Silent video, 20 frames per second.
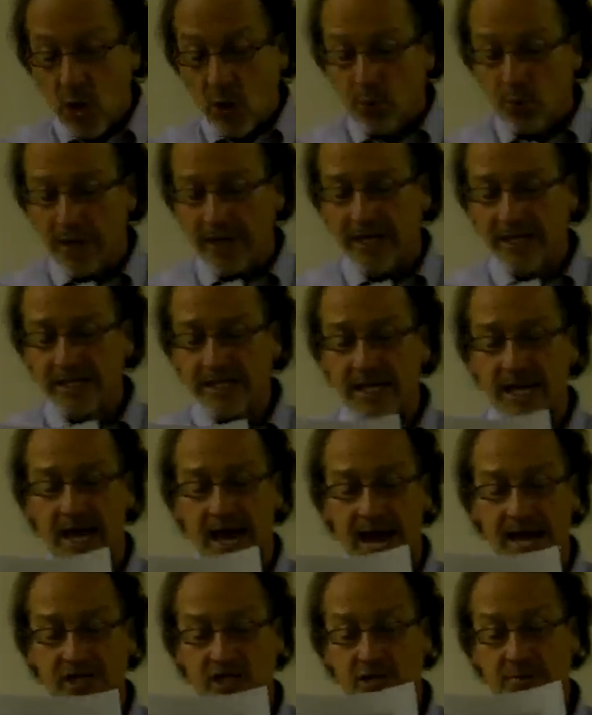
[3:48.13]
Rickets and
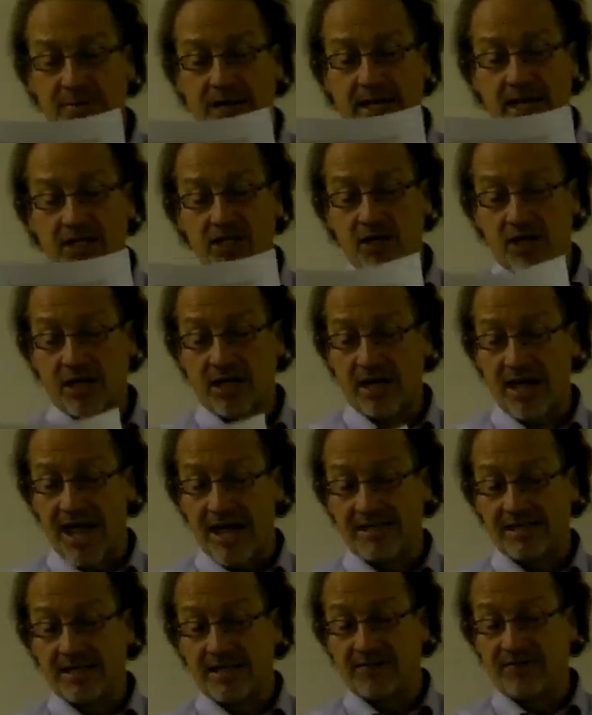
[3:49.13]
osteomalacia are
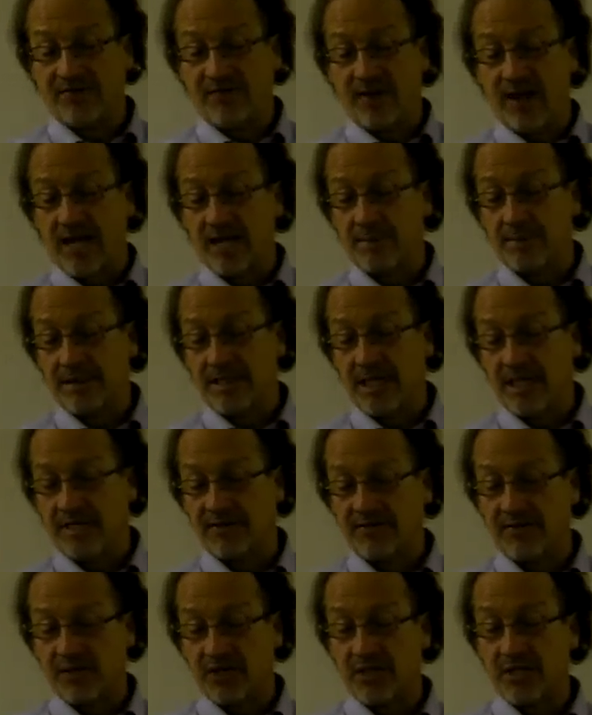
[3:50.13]
classic vitamin D
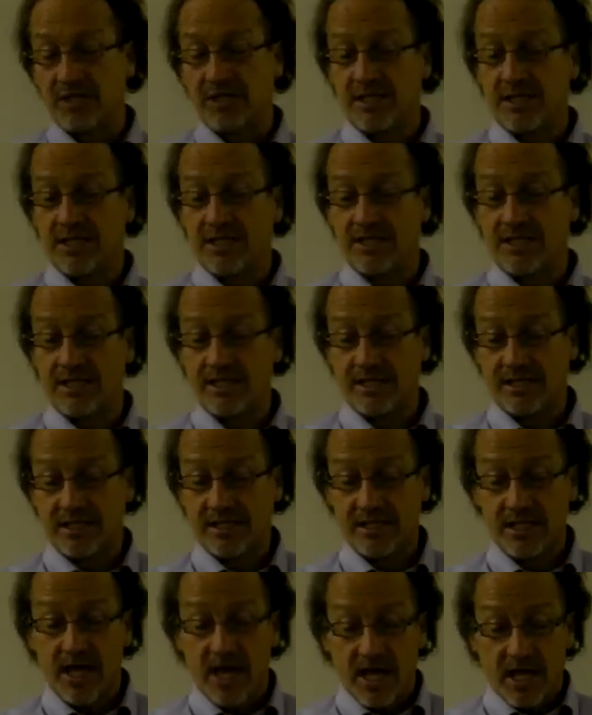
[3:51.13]
deficiency
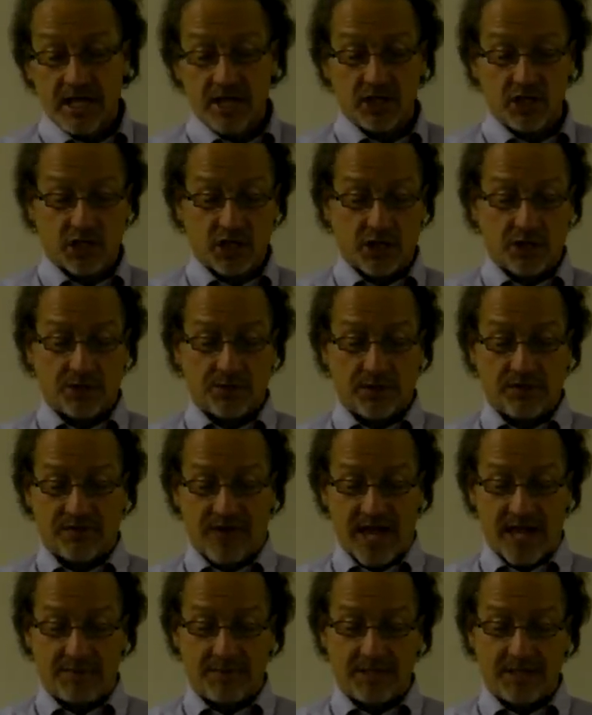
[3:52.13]
diseases. In children,
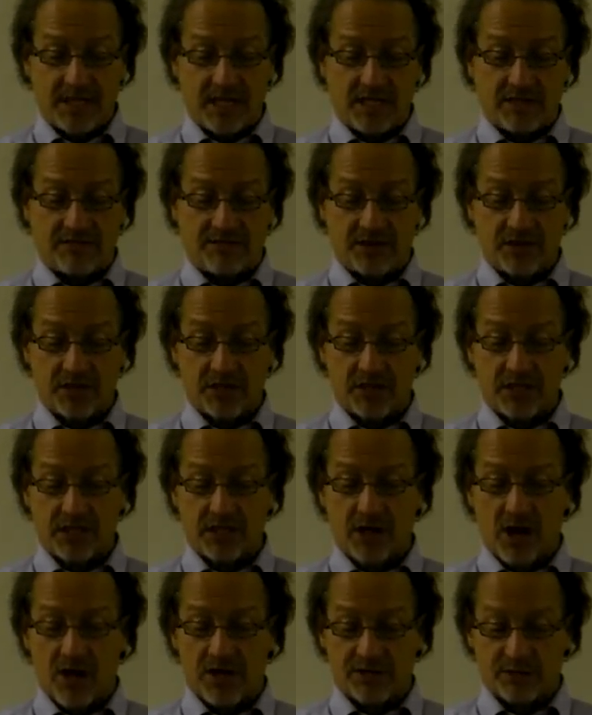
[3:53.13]
vitamin D deficiency
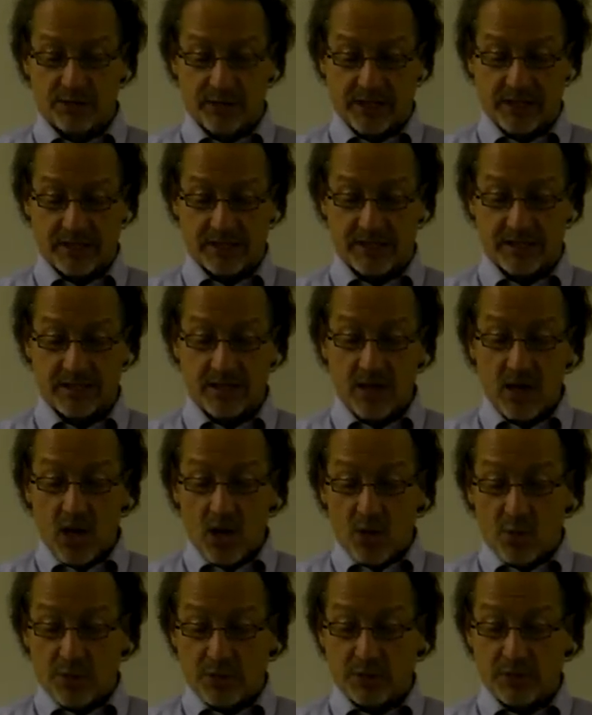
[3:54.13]
causes rickets,
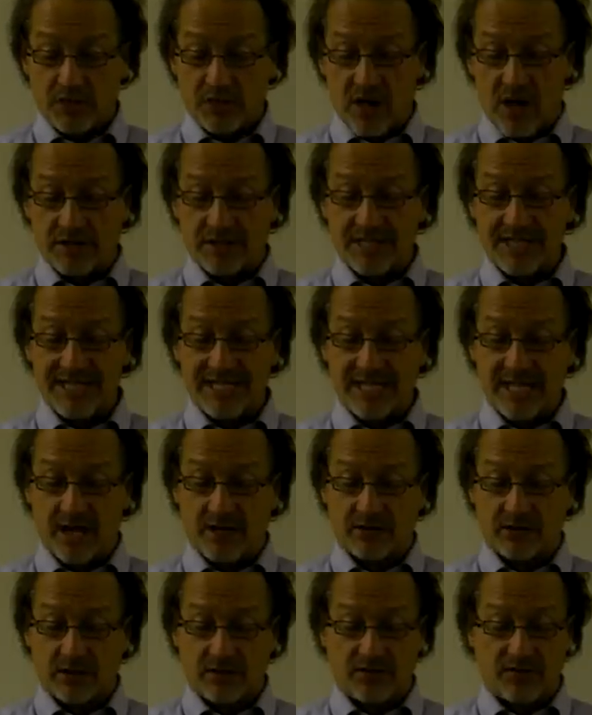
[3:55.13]
which results in
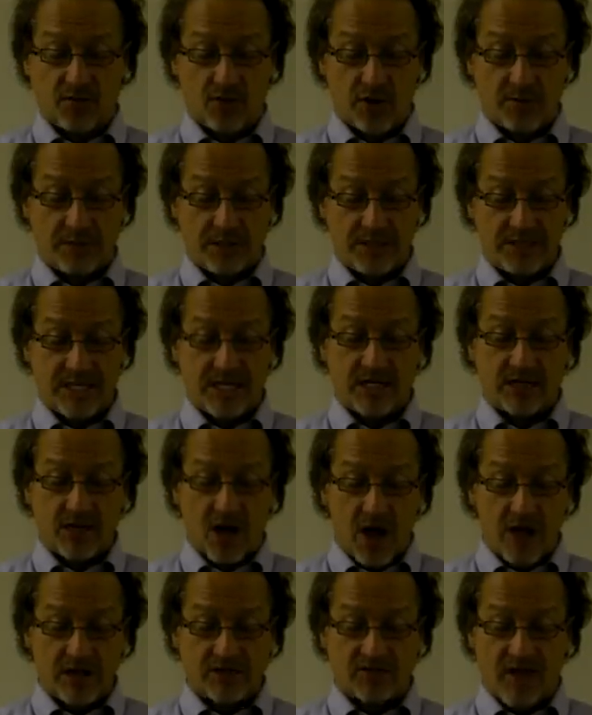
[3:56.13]
skeletal deformities. In
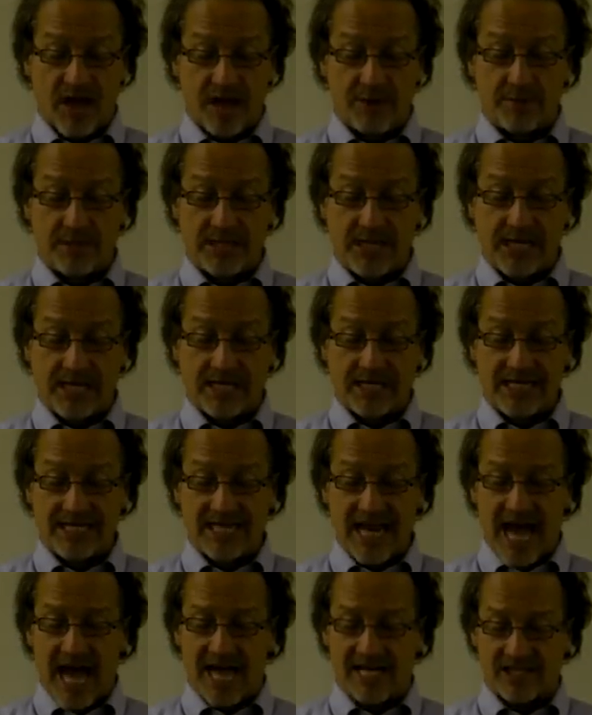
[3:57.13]
adults, vitamin D can lead
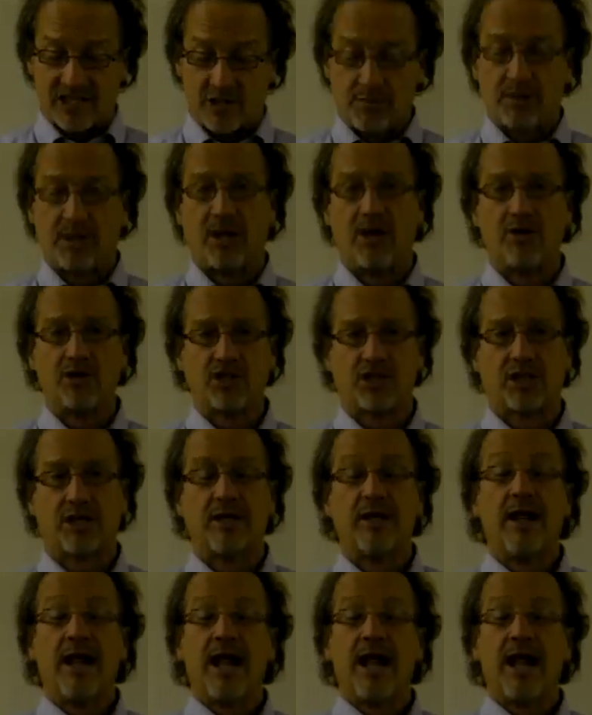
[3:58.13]
to osteomalacia.